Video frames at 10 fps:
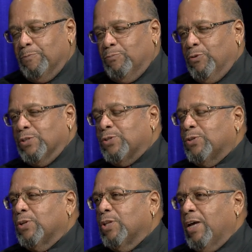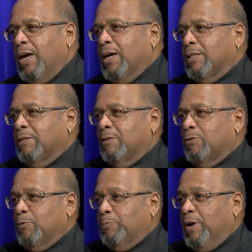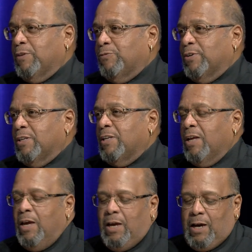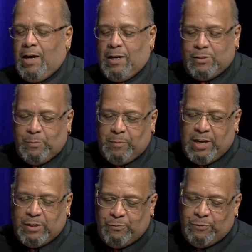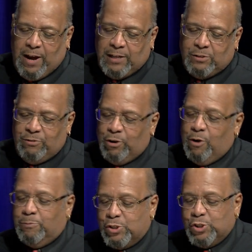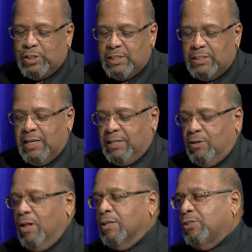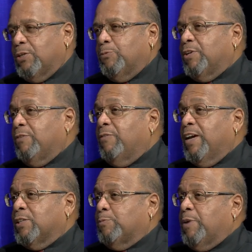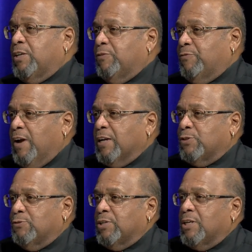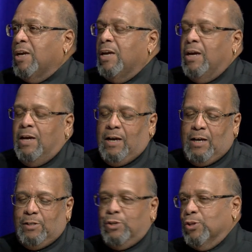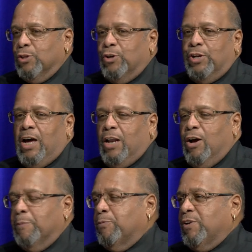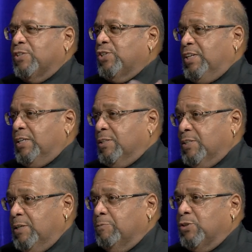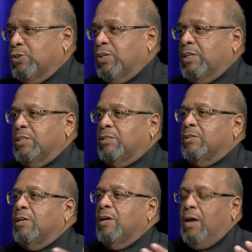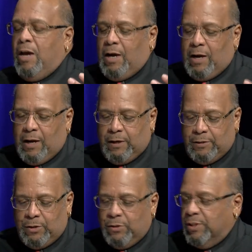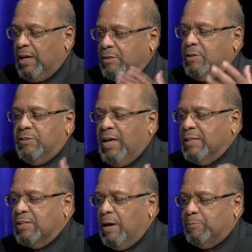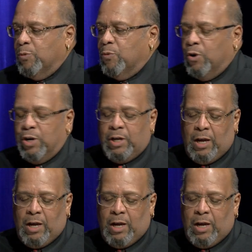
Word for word: Bristol and New Bedford, uh, it's a manufacturing or machine technology with advanced manufacturing. Uh, you're going to learn how to operate CNC machines, mm -hmm. uh, you know, that, that type of work.